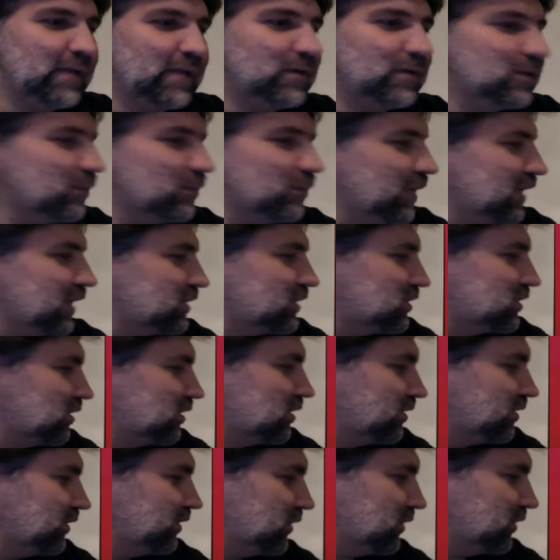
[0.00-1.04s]
make sure
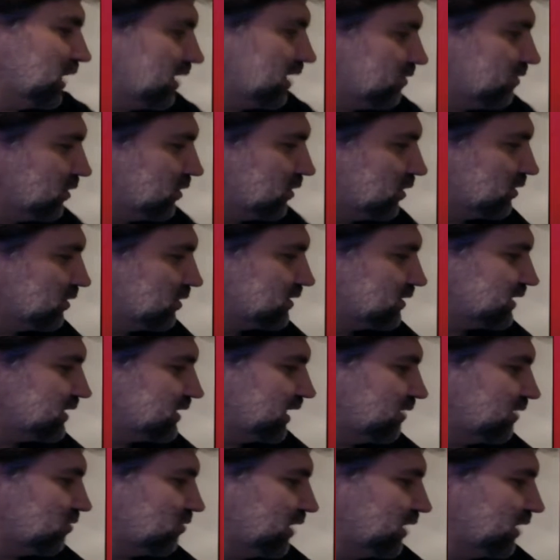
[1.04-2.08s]
that you have your own set
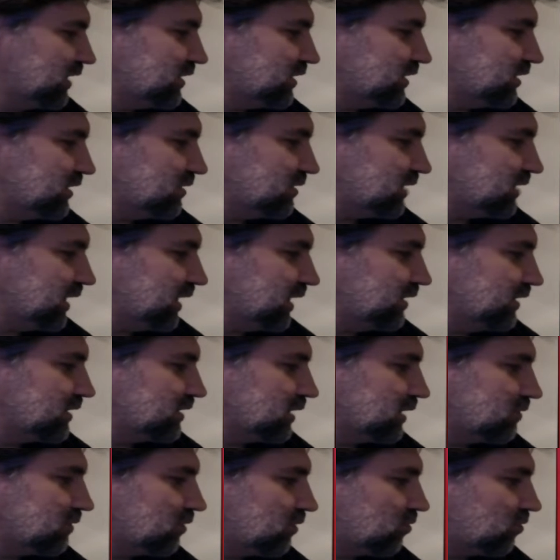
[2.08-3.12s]
of wrenches. Get
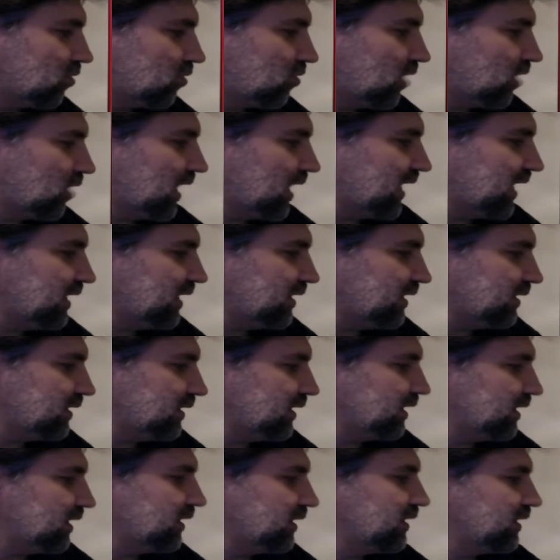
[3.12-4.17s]
yourself a variety. Get
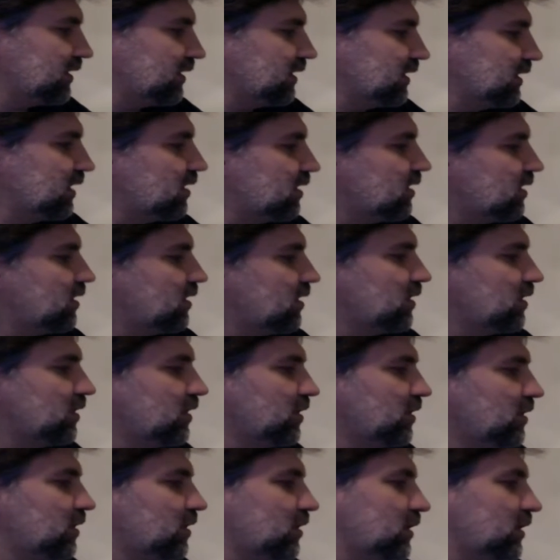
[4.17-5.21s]
a
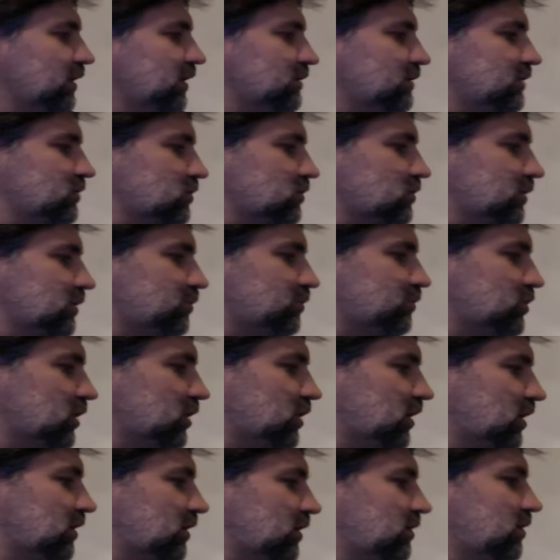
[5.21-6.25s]
slip
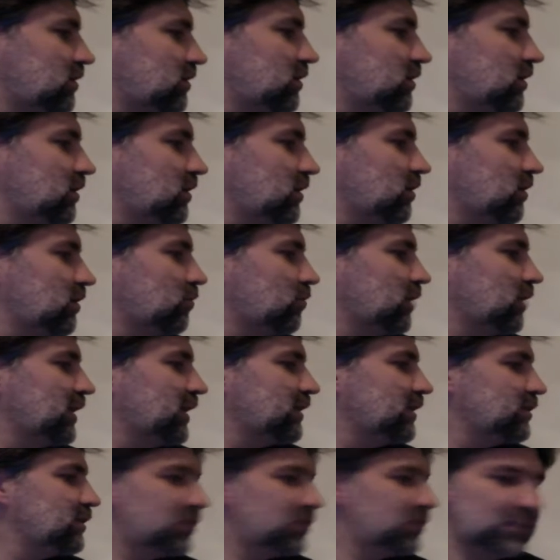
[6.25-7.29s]
jaw
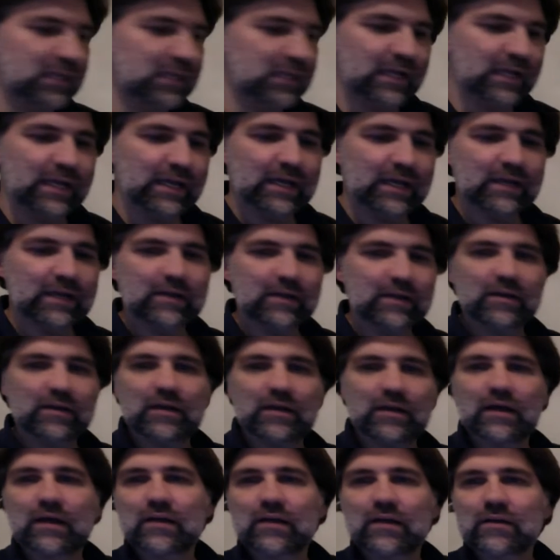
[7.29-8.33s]
wrench and
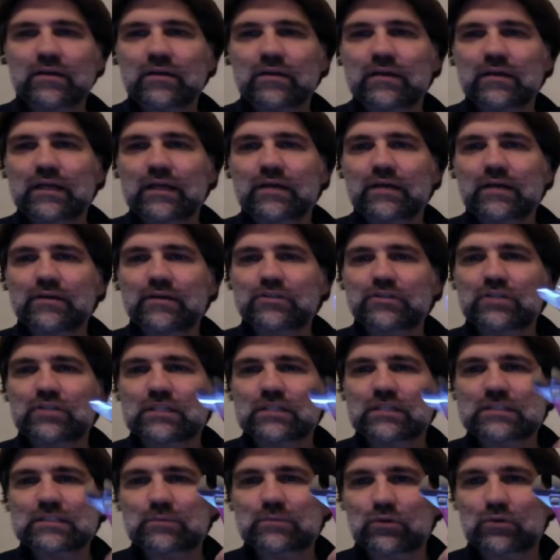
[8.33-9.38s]
an
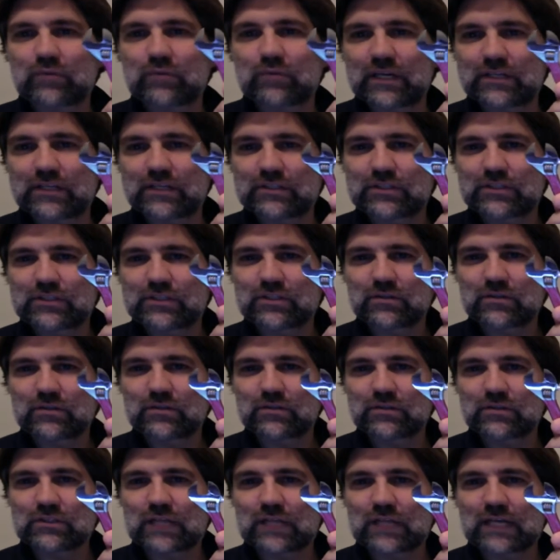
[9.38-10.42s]
adjustable wrench.
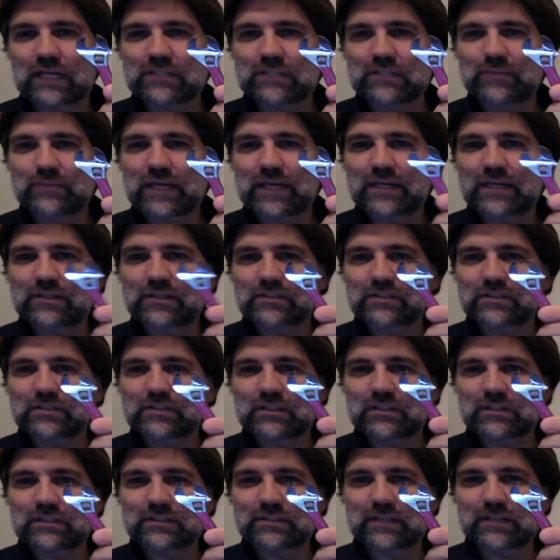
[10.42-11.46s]
Size matters. In
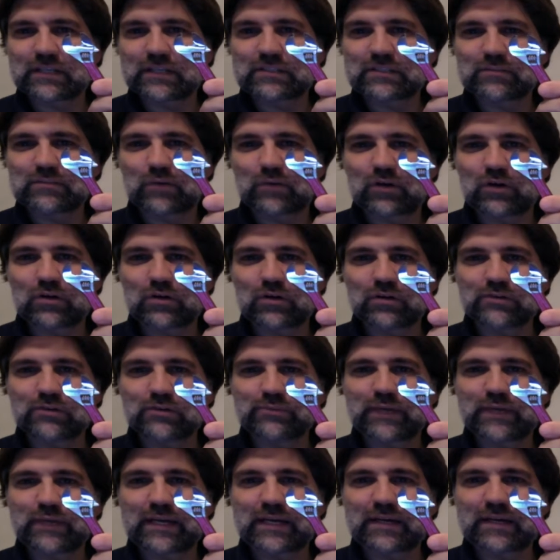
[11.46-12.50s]
this case, smaller is better.